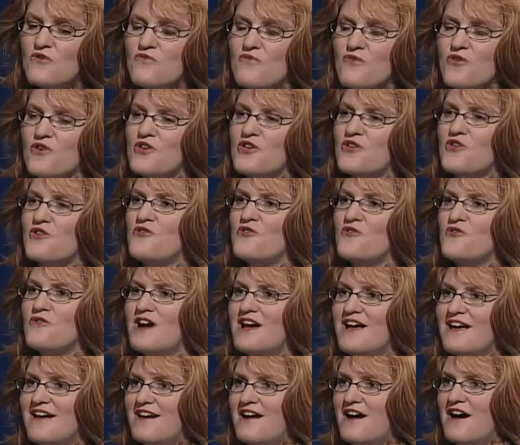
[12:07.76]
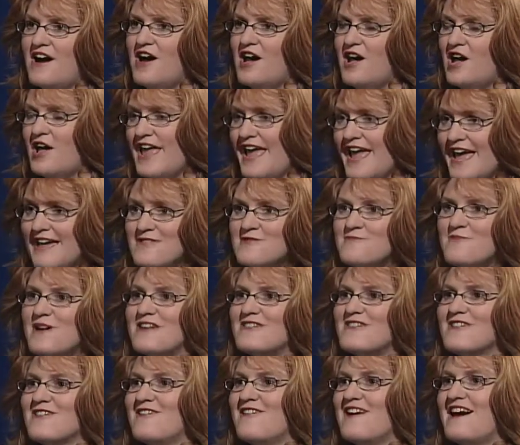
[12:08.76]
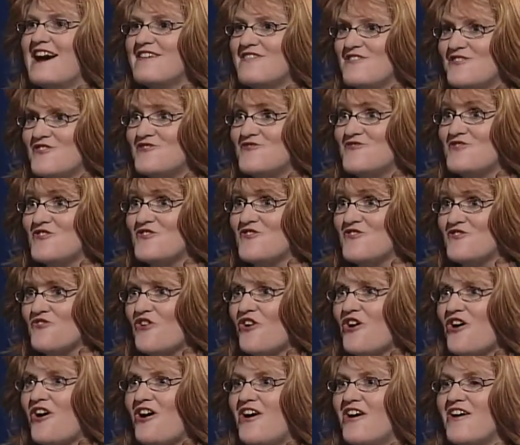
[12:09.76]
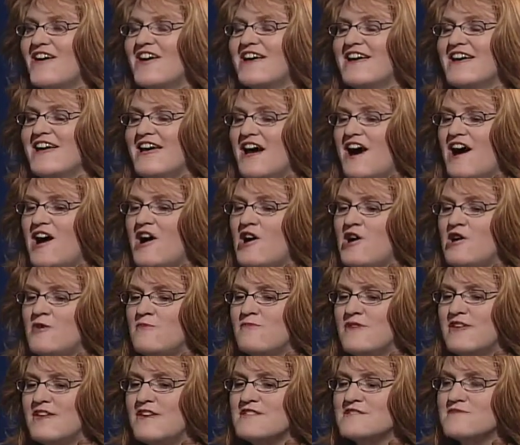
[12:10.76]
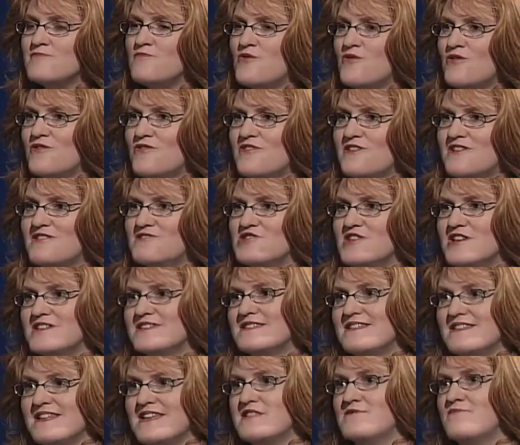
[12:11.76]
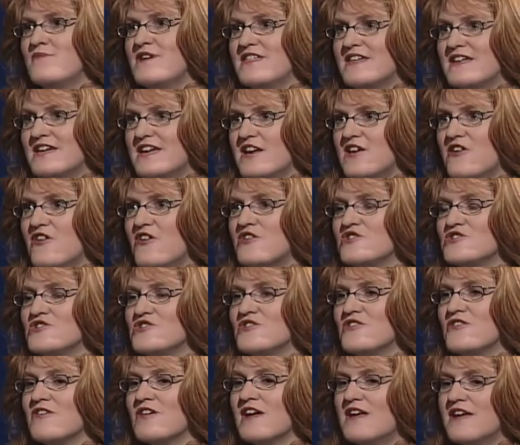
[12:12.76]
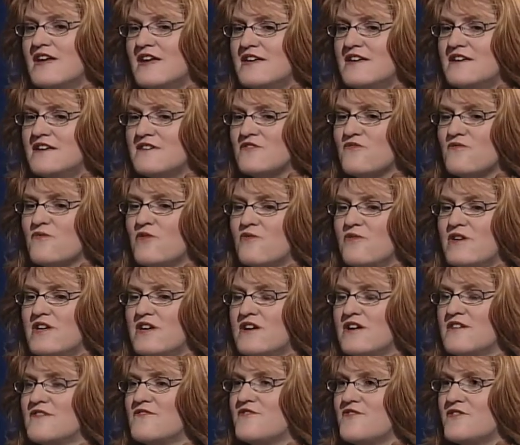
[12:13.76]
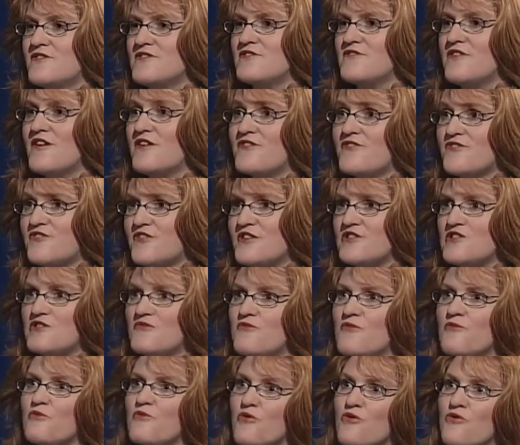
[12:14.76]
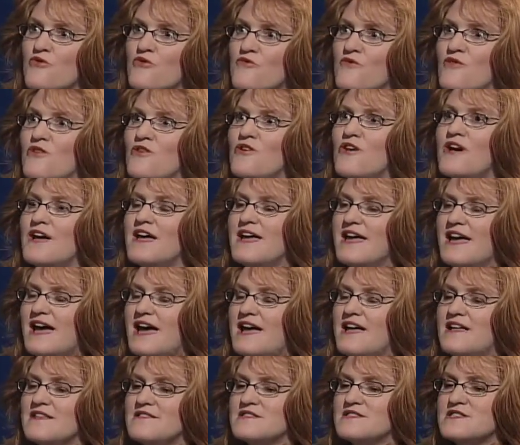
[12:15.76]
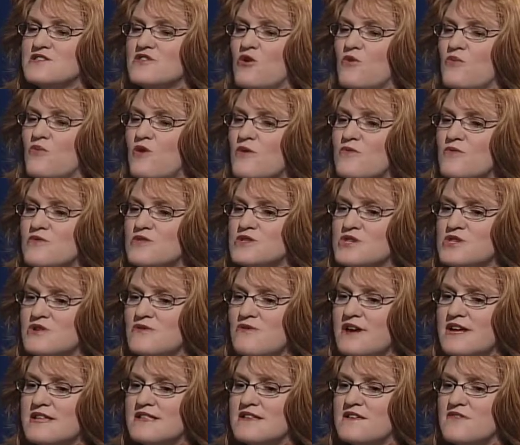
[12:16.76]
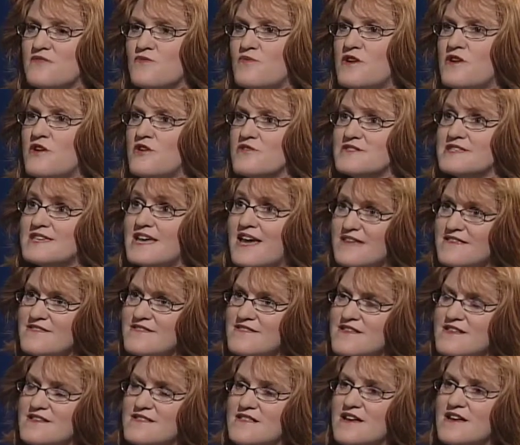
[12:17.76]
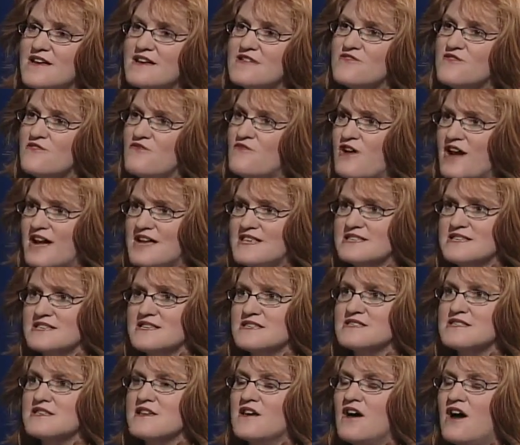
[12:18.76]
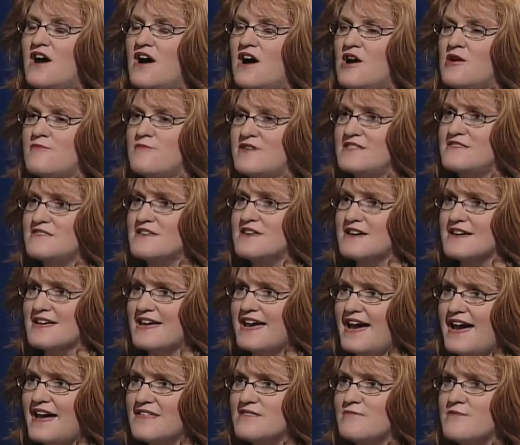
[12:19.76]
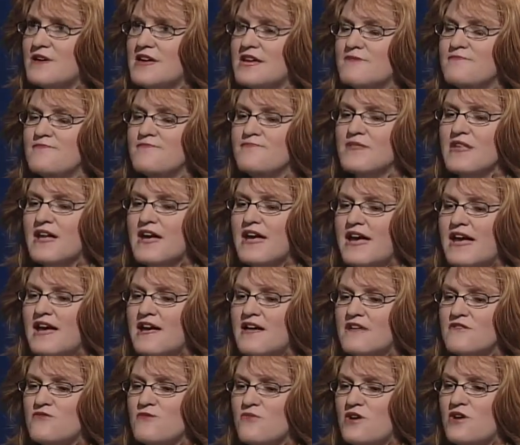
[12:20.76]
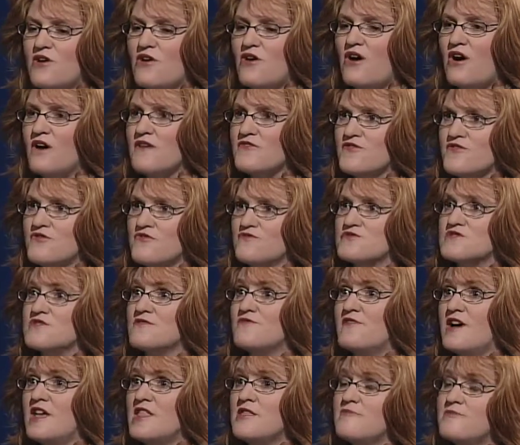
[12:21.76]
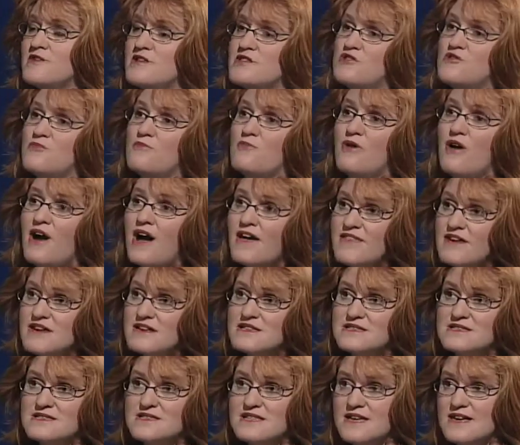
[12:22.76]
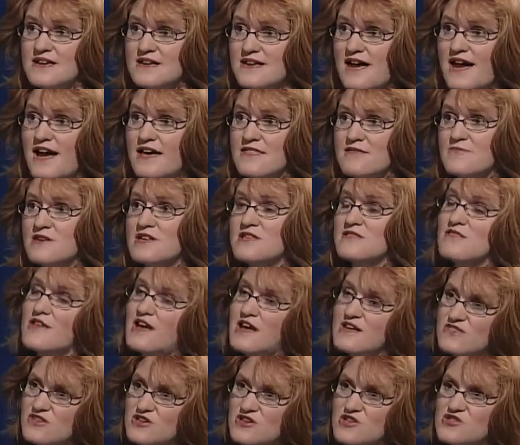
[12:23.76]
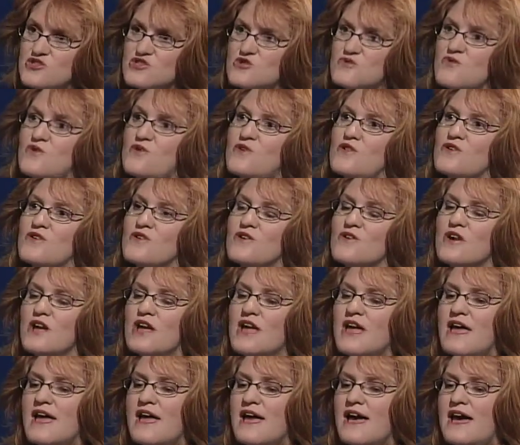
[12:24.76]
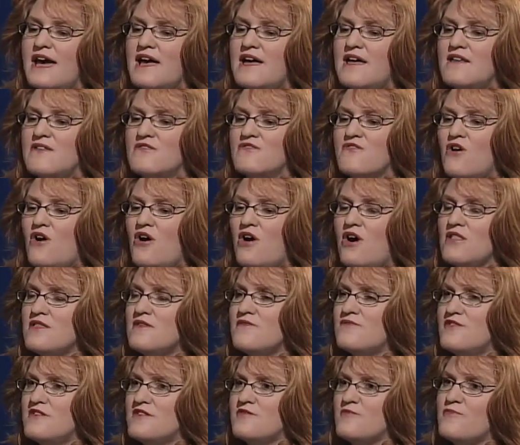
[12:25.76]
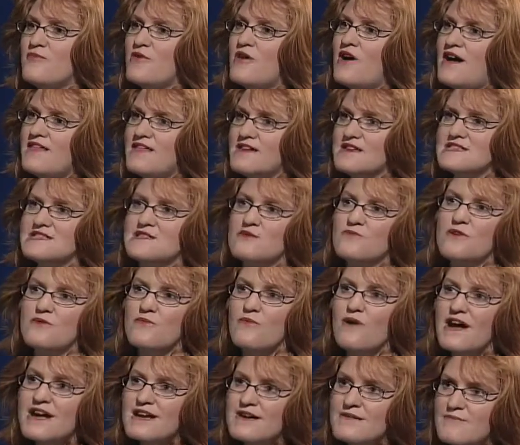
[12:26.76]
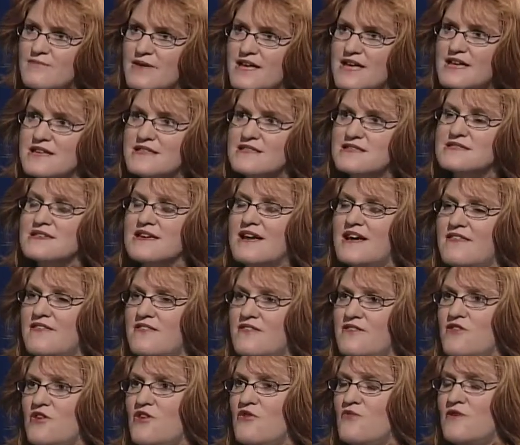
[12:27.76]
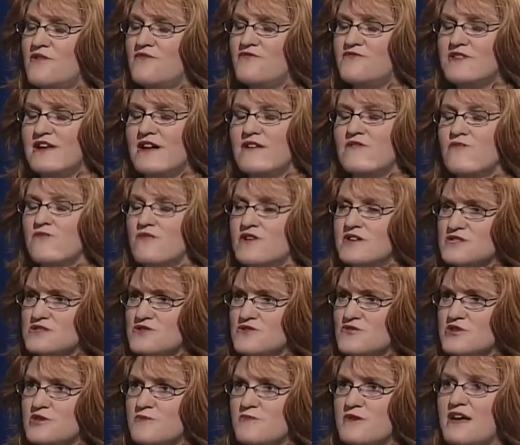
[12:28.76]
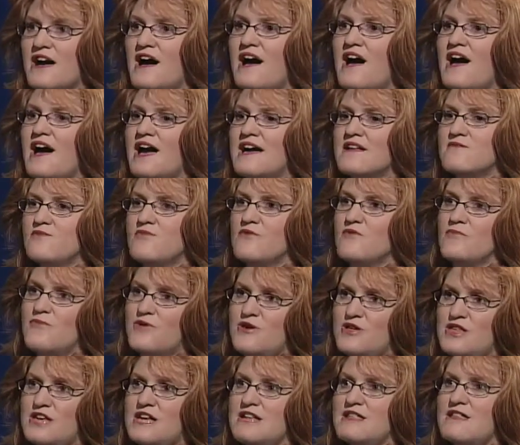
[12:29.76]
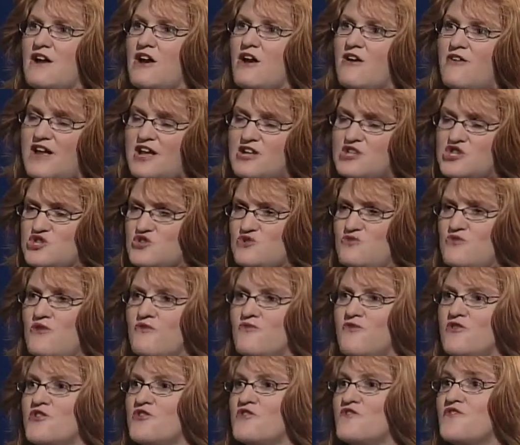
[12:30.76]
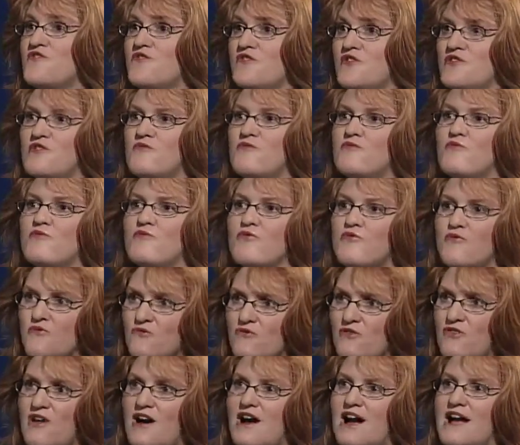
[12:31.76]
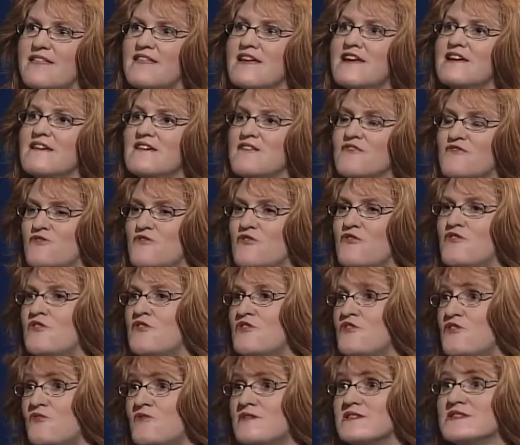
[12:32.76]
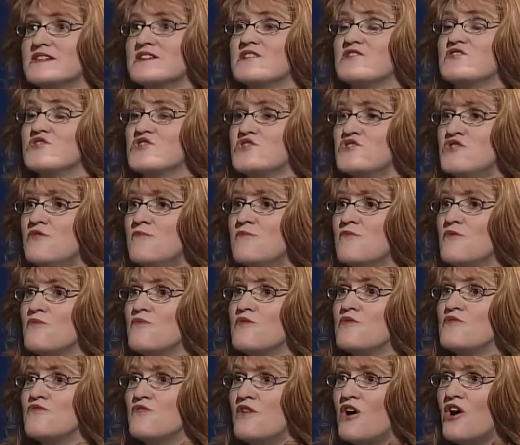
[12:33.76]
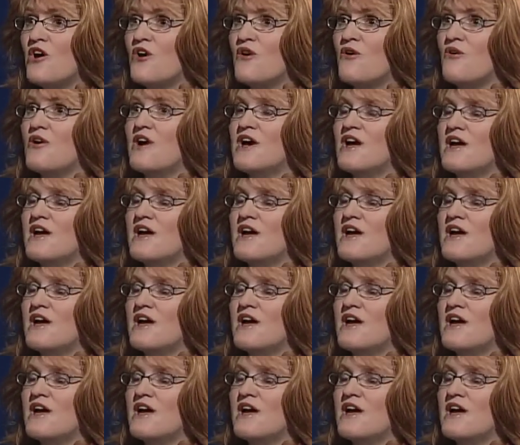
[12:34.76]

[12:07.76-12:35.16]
for You uh, animated guy that you just saw um, he's more than just an animated character. He is what we consider our seal of approval. And so what we're doing is we are testing devices um, in the academy and we are also developing new products in the academy like the controller and all of these products that we recommend and we've done research behind, we're putting our H2O for You seal of approval on so that you as a consumer will know